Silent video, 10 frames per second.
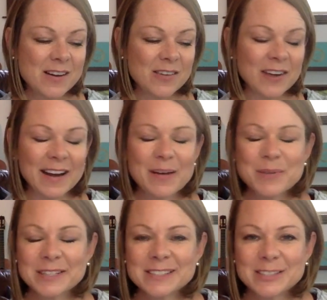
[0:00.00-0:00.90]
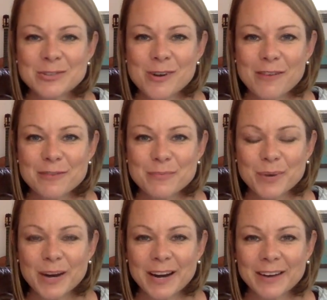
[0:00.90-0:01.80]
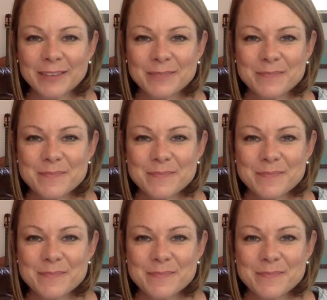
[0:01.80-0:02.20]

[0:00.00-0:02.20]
All right, I'm going to send you off in prayer.